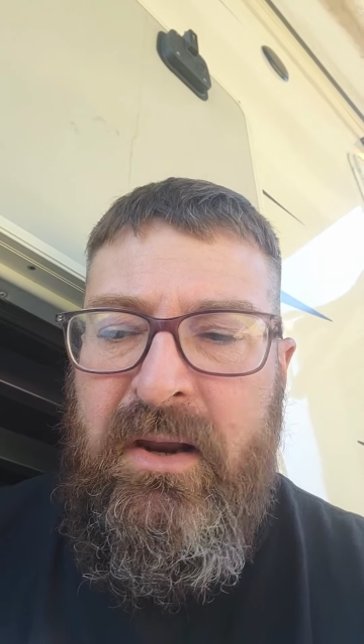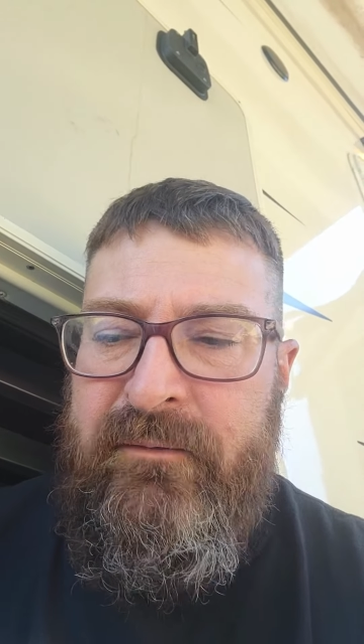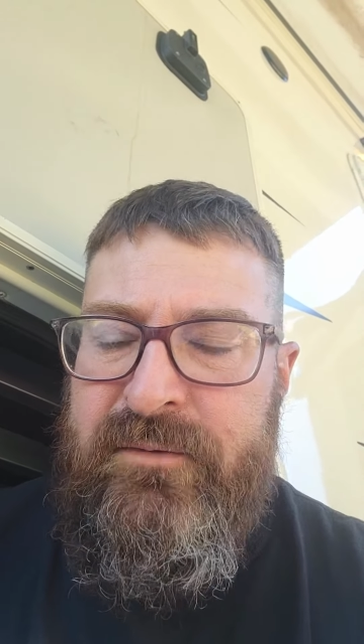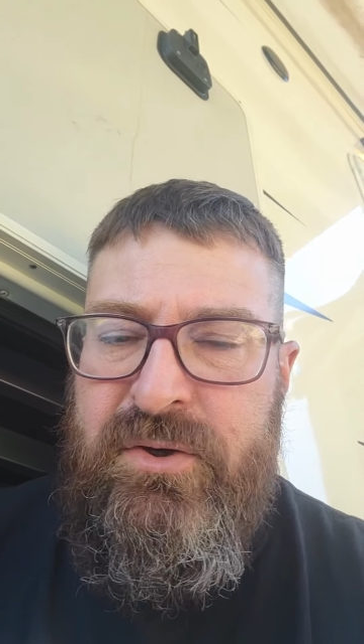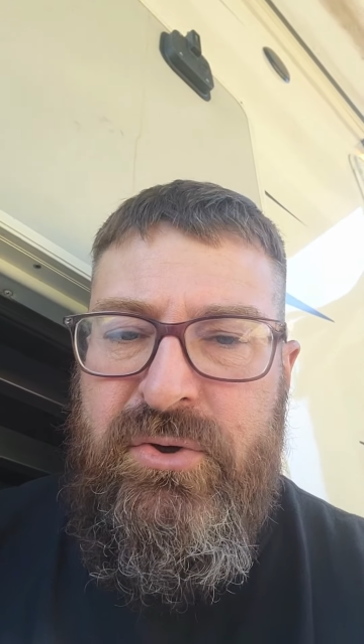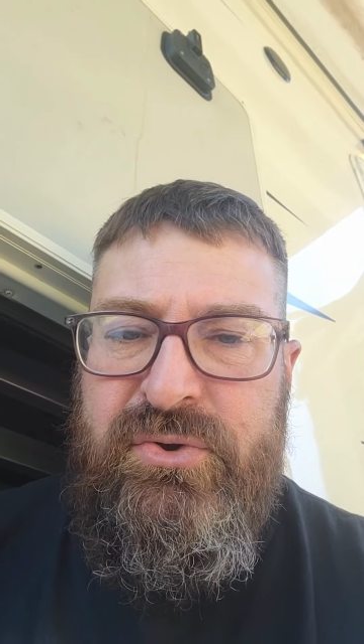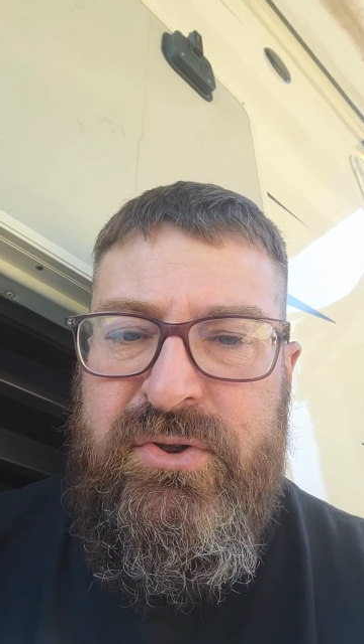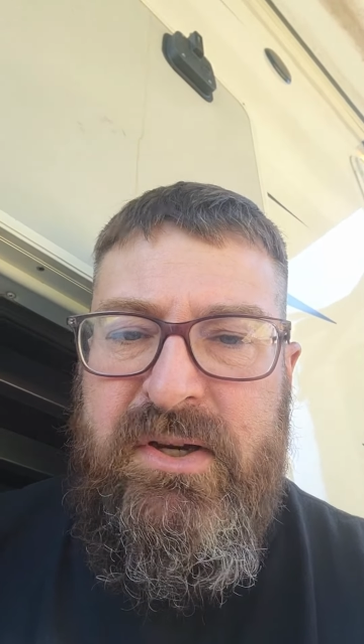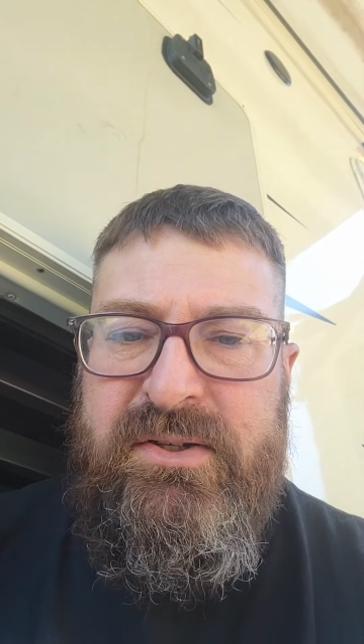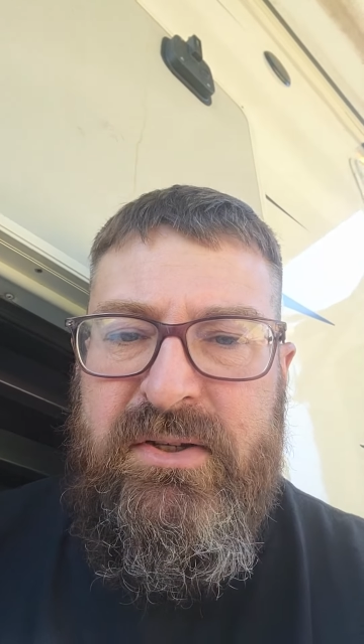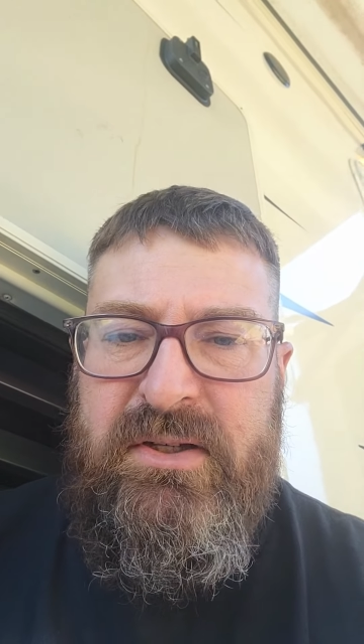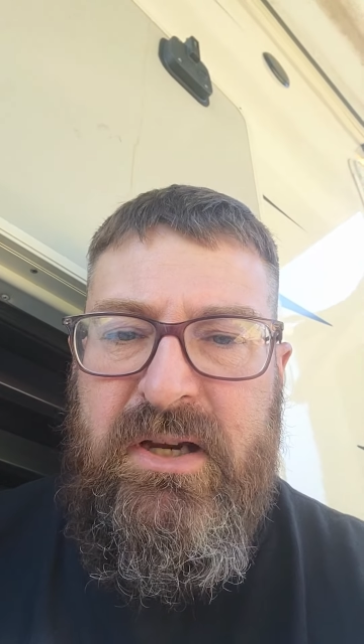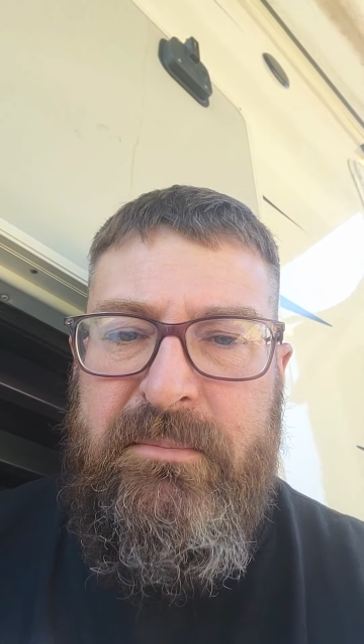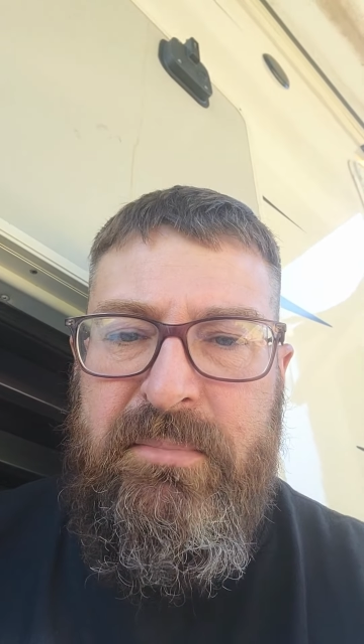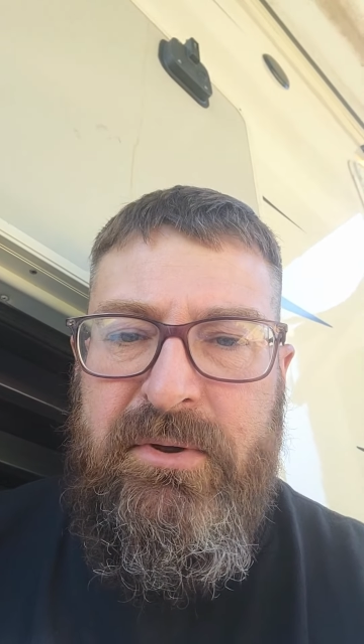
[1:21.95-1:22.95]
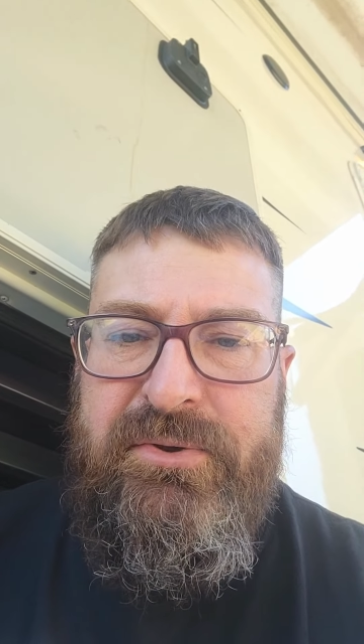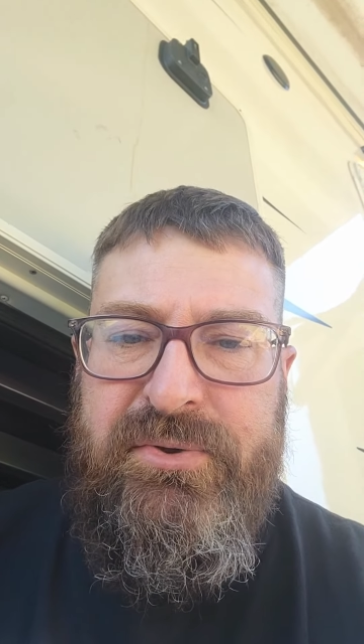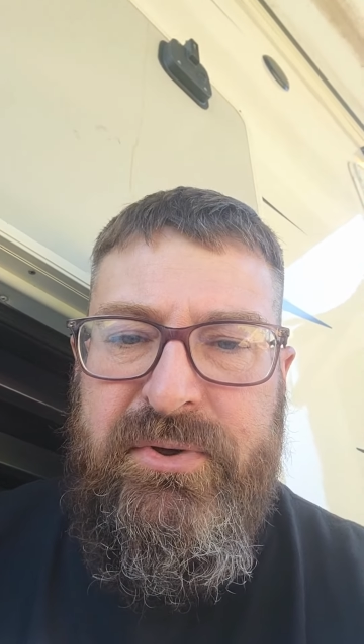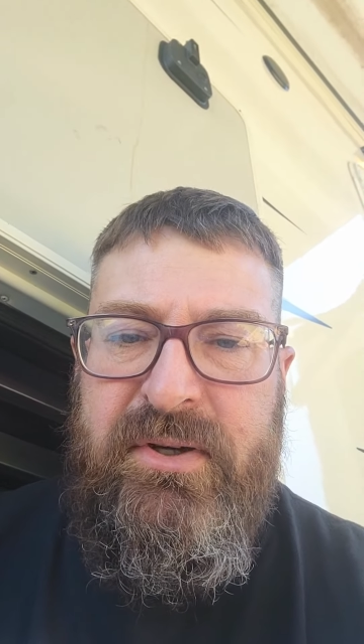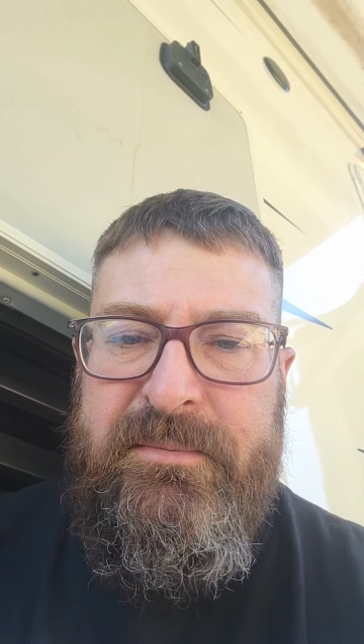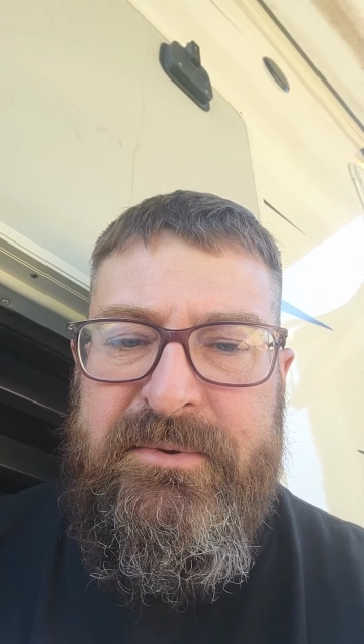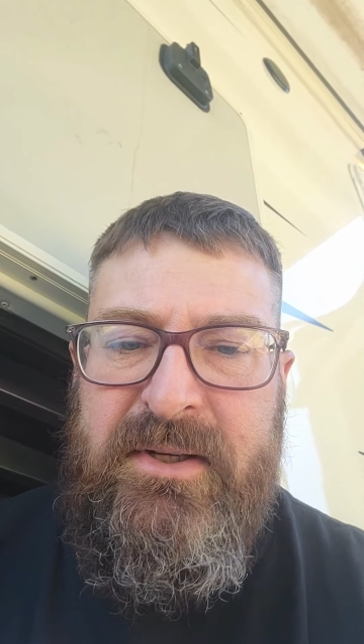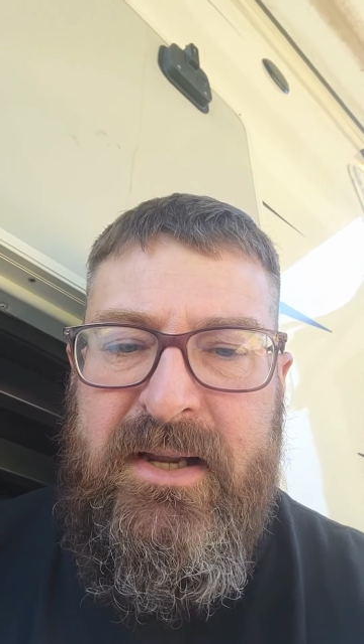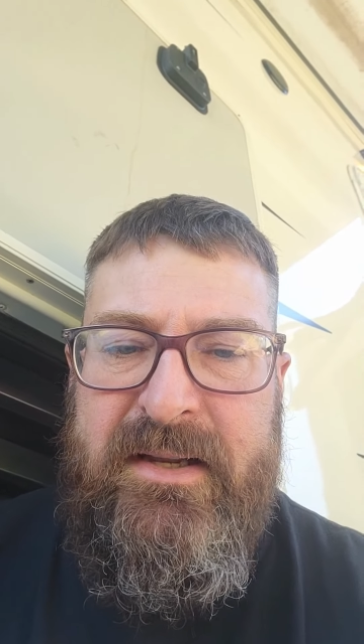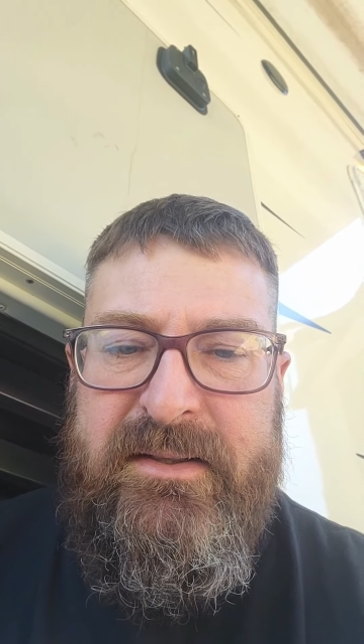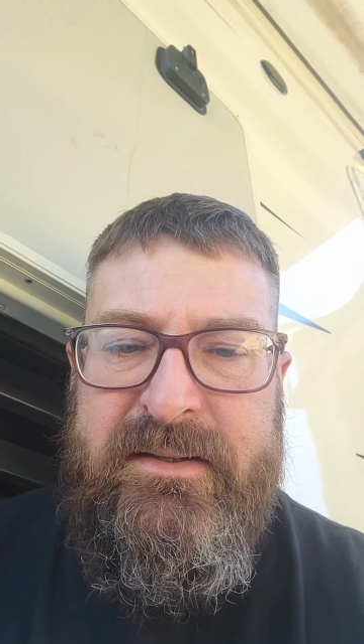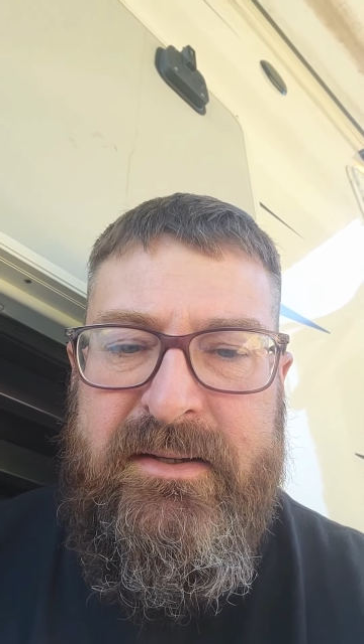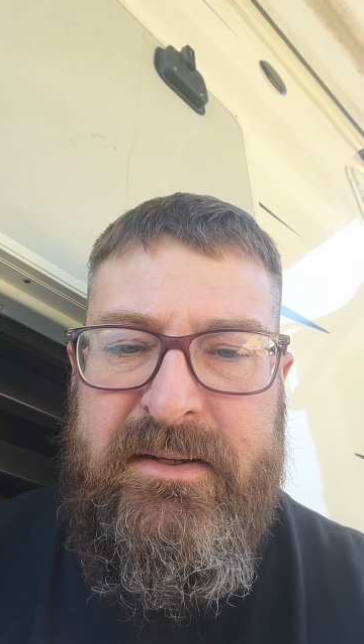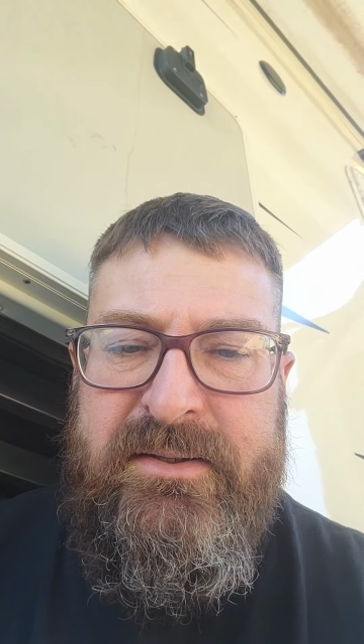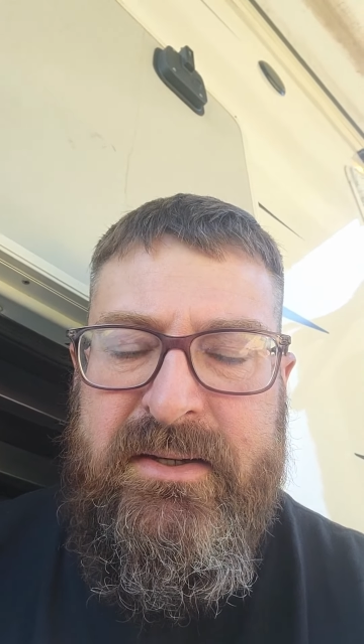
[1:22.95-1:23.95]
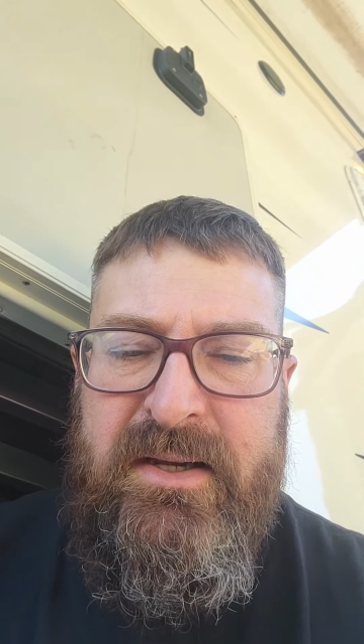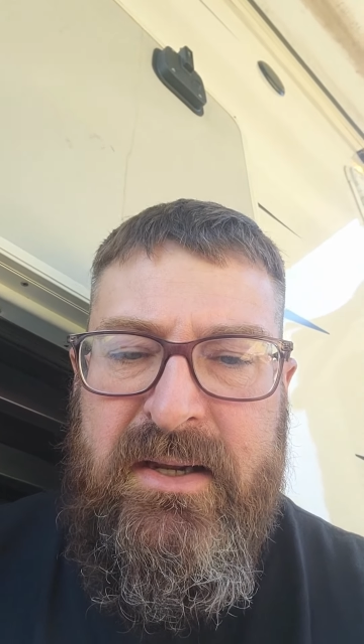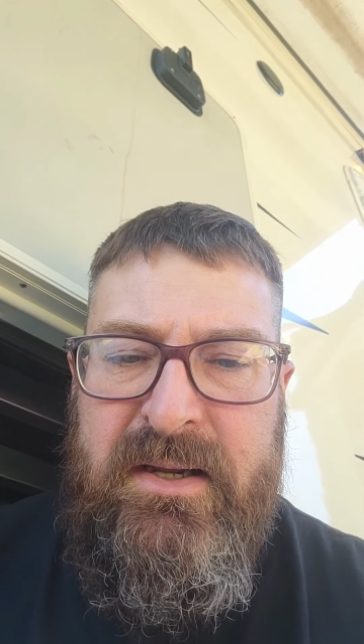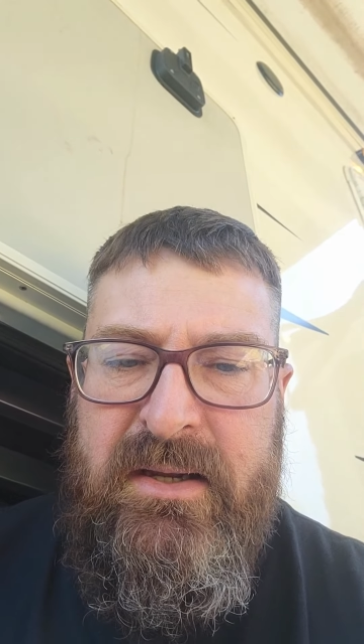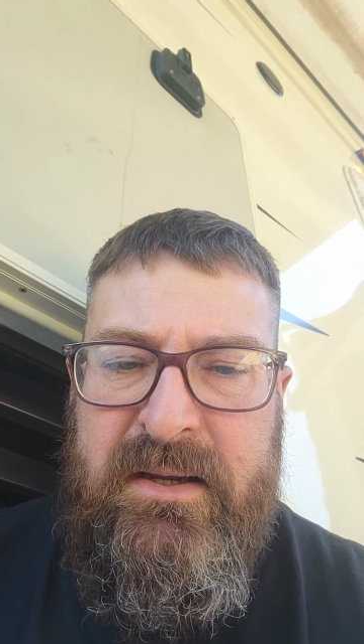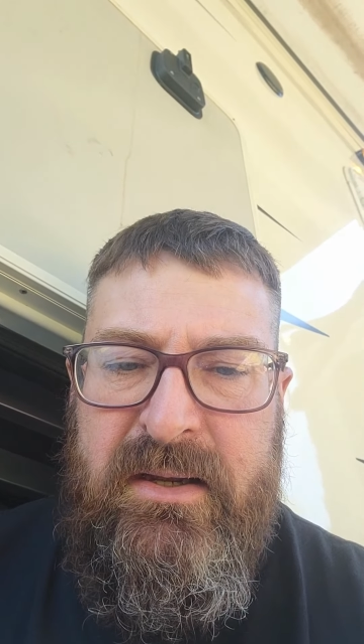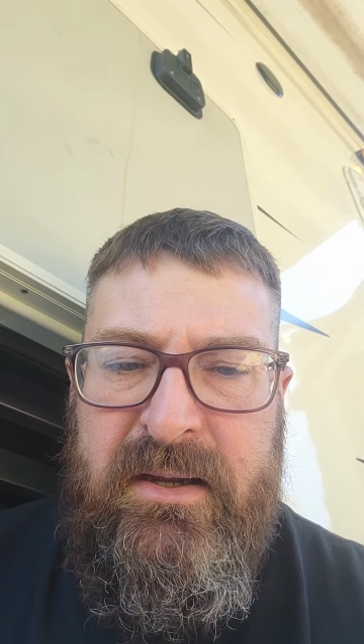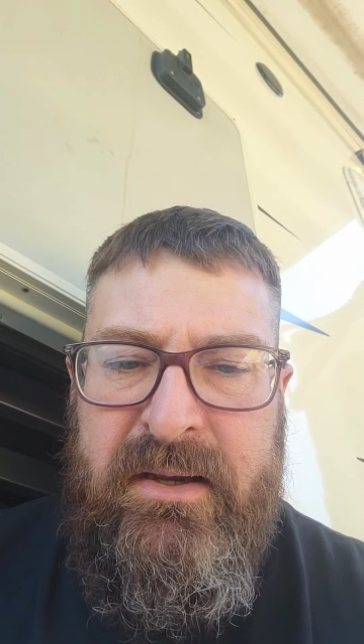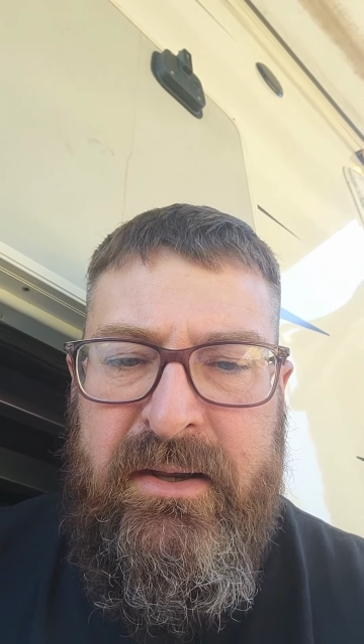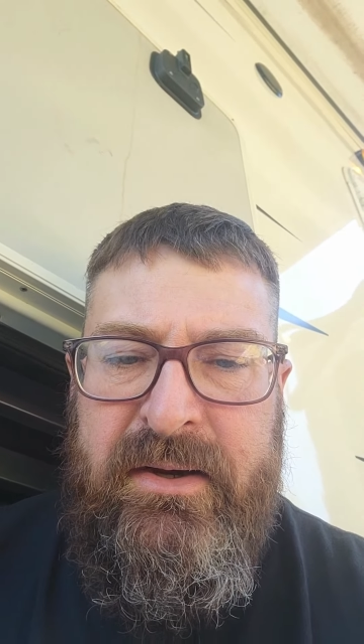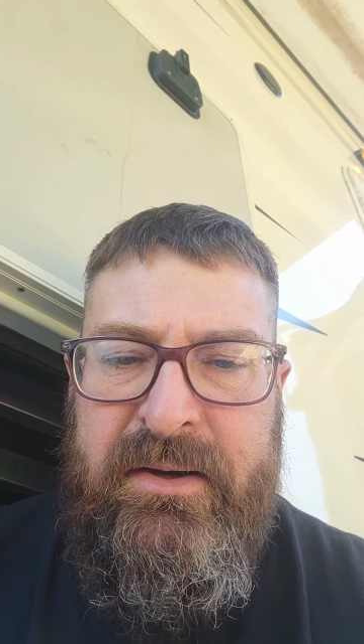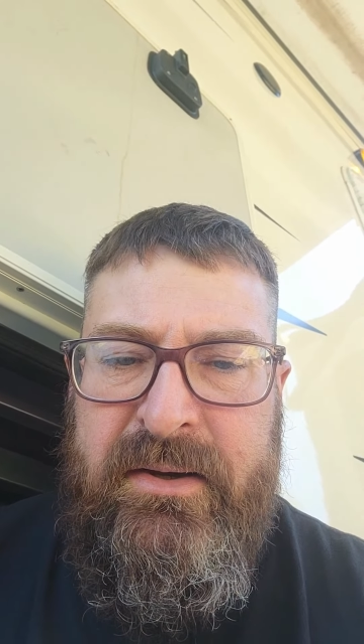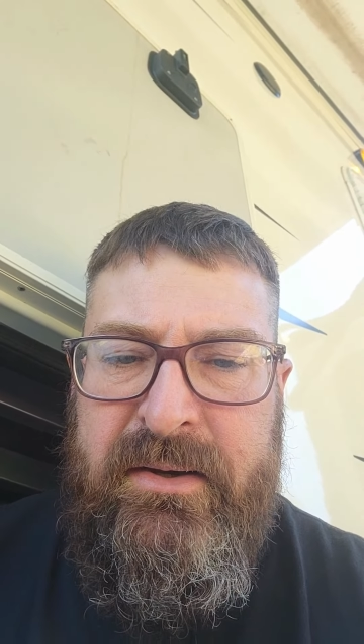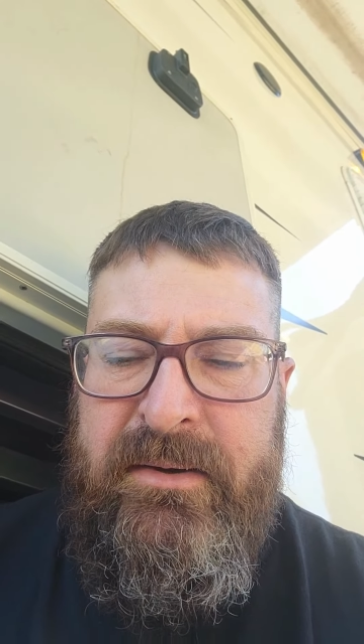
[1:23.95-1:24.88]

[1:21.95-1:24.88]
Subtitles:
I've used these a couple of trips like this, and